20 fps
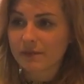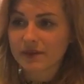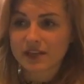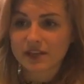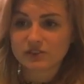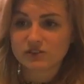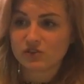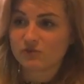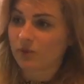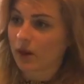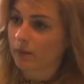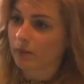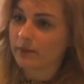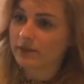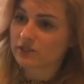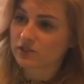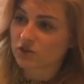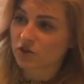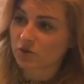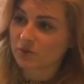because you
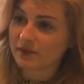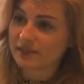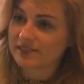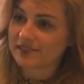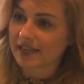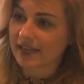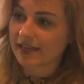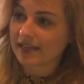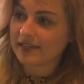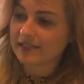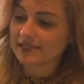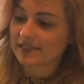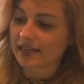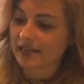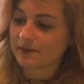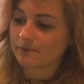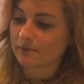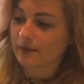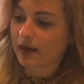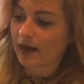probably just heard me say it
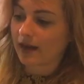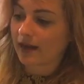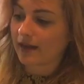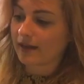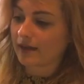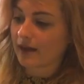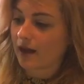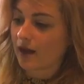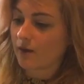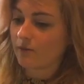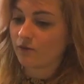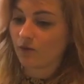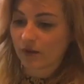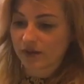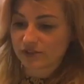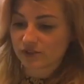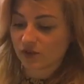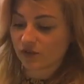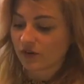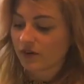in my
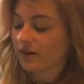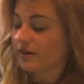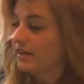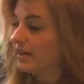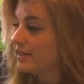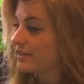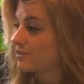voiceover.